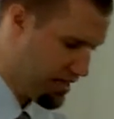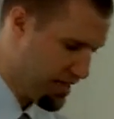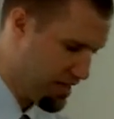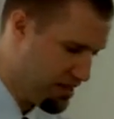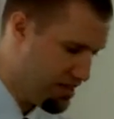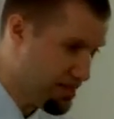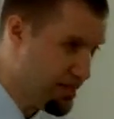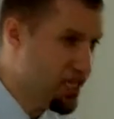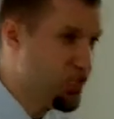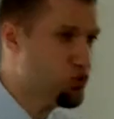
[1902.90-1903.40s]

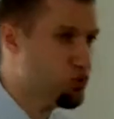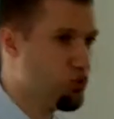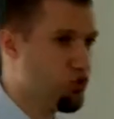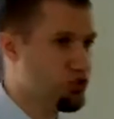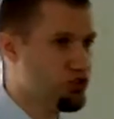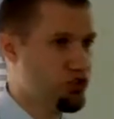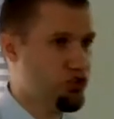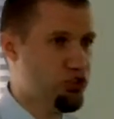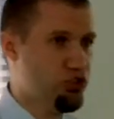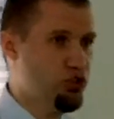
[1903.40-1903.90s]
And these
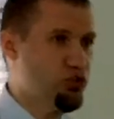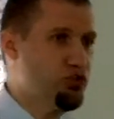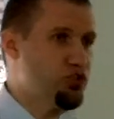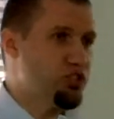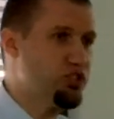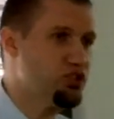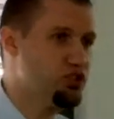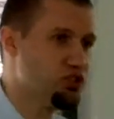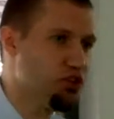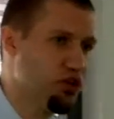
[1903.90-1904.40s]
words are used
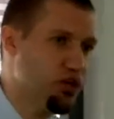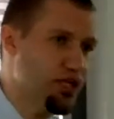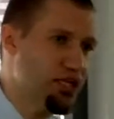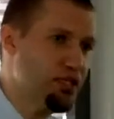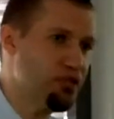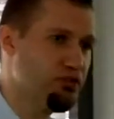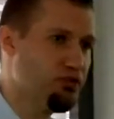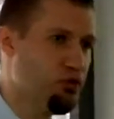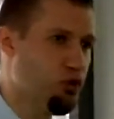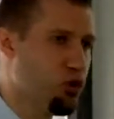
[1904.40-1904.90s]
concerning
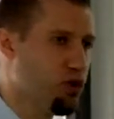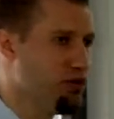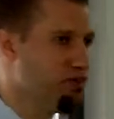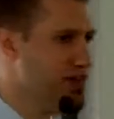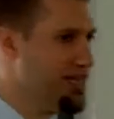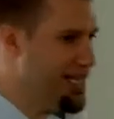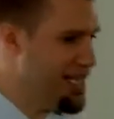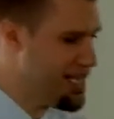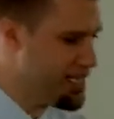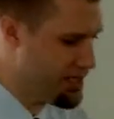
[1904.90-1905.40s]
the fall
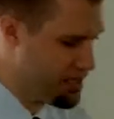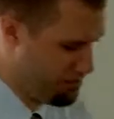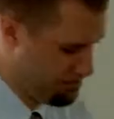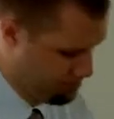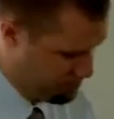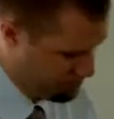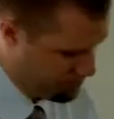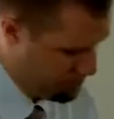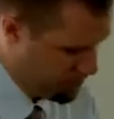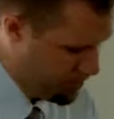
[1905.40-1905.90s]
of Edom.
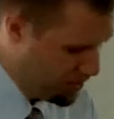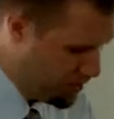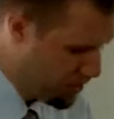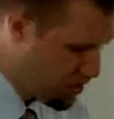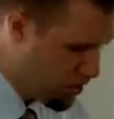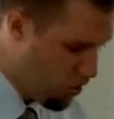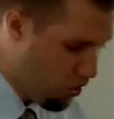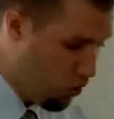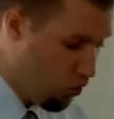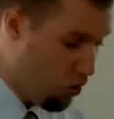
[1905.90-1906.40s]

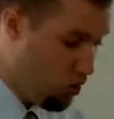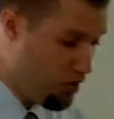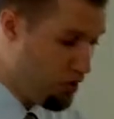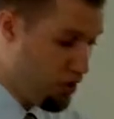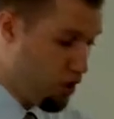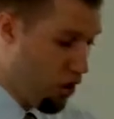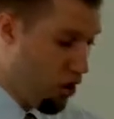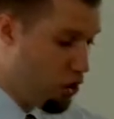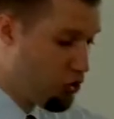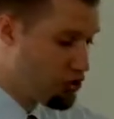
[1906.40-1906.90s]
"All the
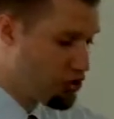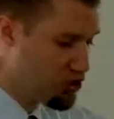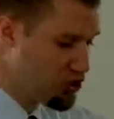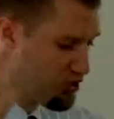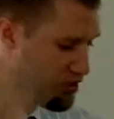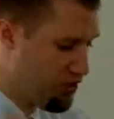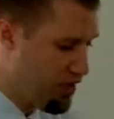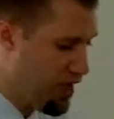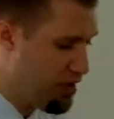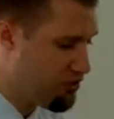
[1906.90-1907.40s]
hosts
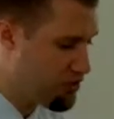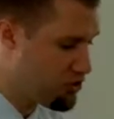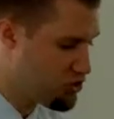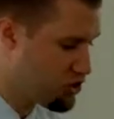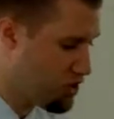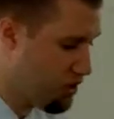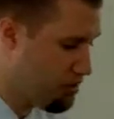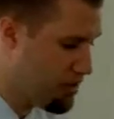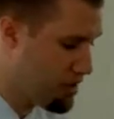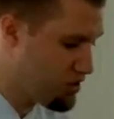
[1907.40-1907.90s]
of heaven
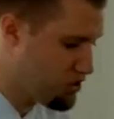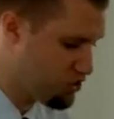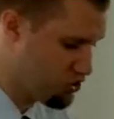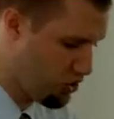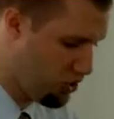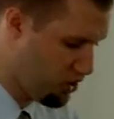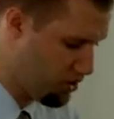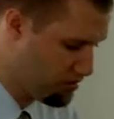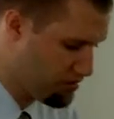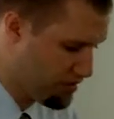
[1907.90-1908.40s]
shall be
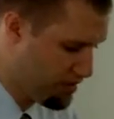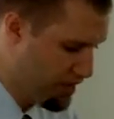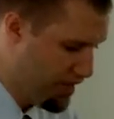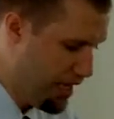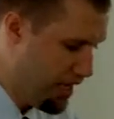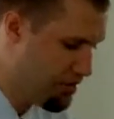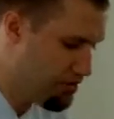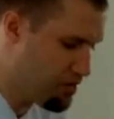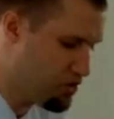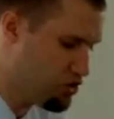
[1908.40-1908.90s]
dissolved, and the
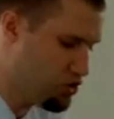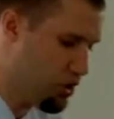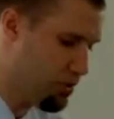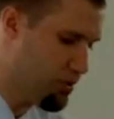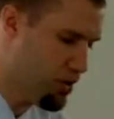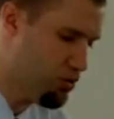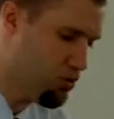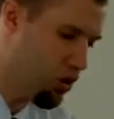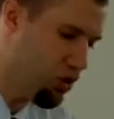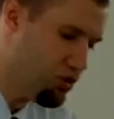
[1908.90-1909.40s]
heavens shall
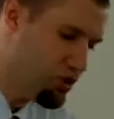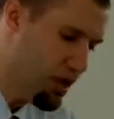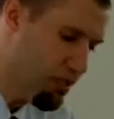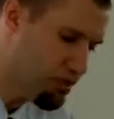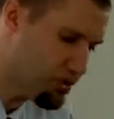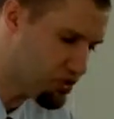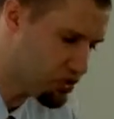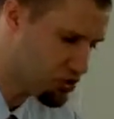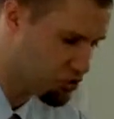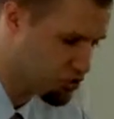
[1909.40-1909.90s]
be rolled up
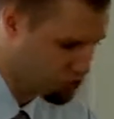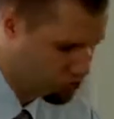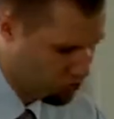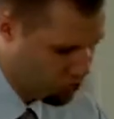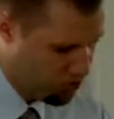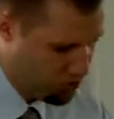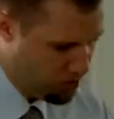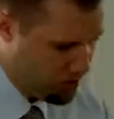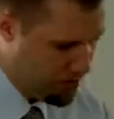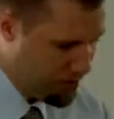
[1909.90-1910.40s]
as a
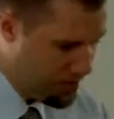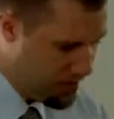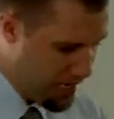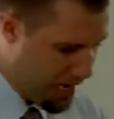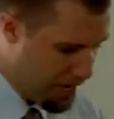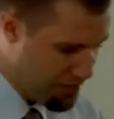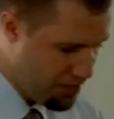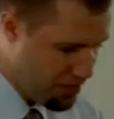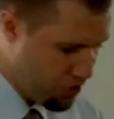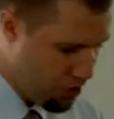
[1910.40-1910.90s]
scroll,
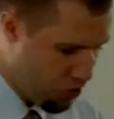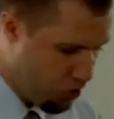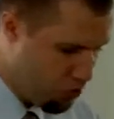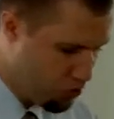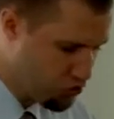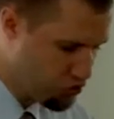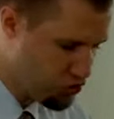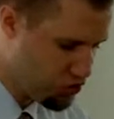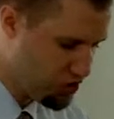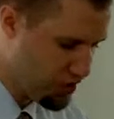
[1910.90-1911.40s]
and their
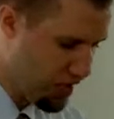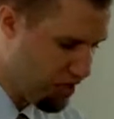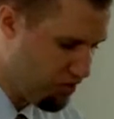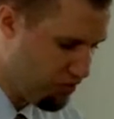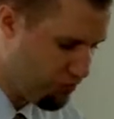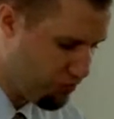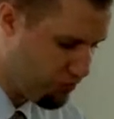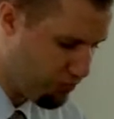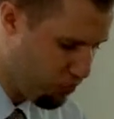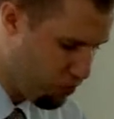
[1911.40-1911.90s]
hosts shall
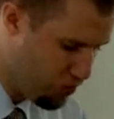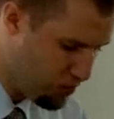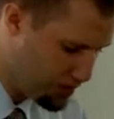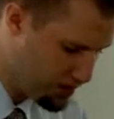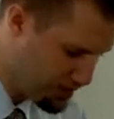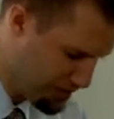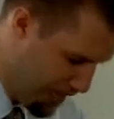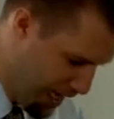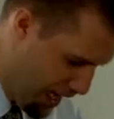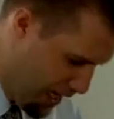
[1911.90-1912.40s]
fall
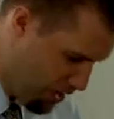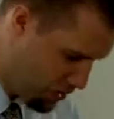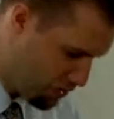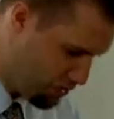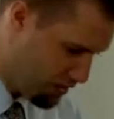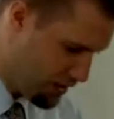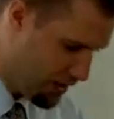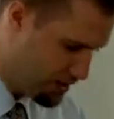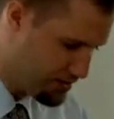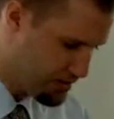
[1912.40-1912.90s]

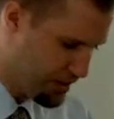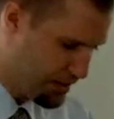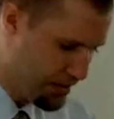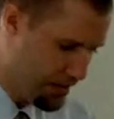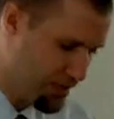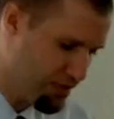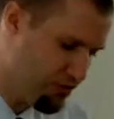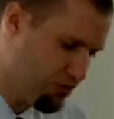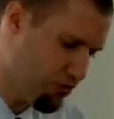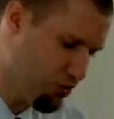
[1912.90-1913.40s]
down as the
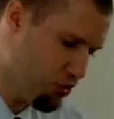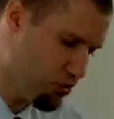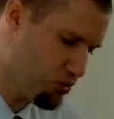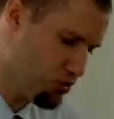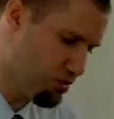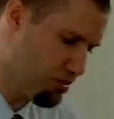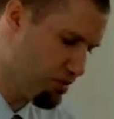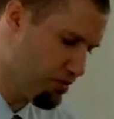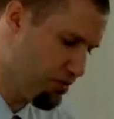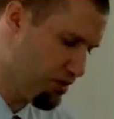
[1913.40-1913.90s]
leaf falls
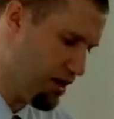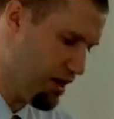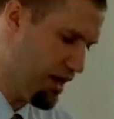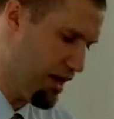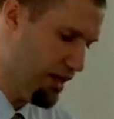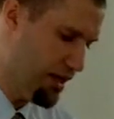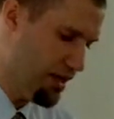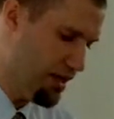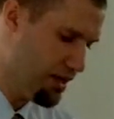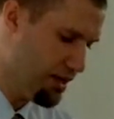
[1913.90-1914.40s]
from the
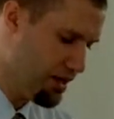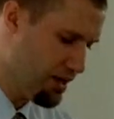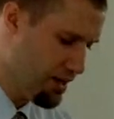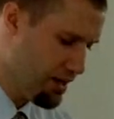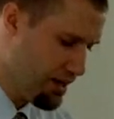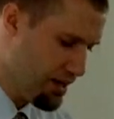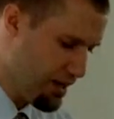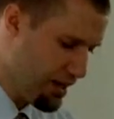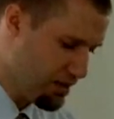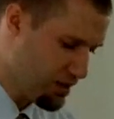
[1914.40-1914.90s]
vine,
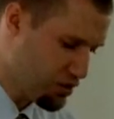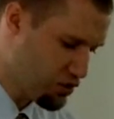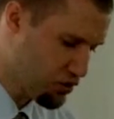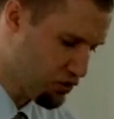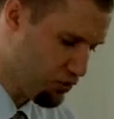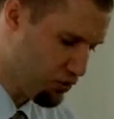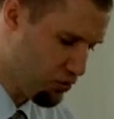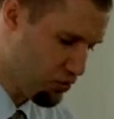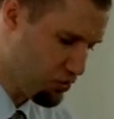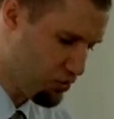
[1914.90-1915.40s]
and as
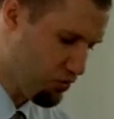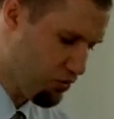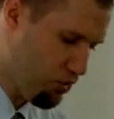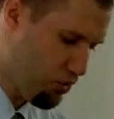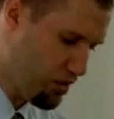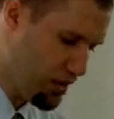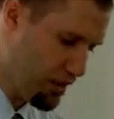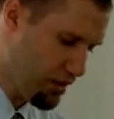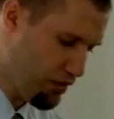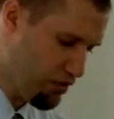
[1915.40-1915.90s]
fruit
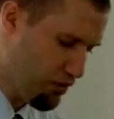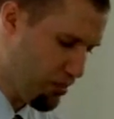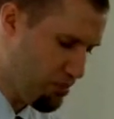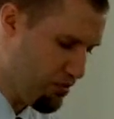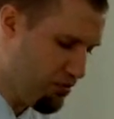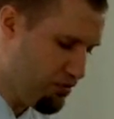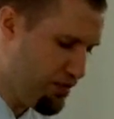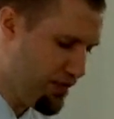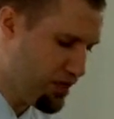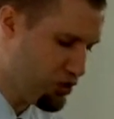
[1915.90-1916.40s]
falling from the
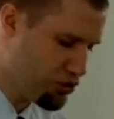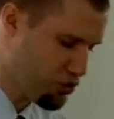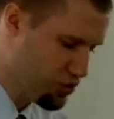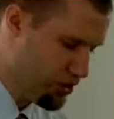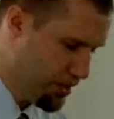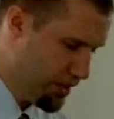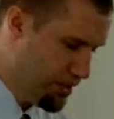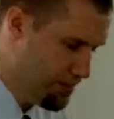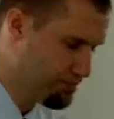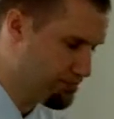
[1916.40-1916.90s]
fig
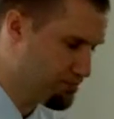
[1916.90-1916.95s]
tree."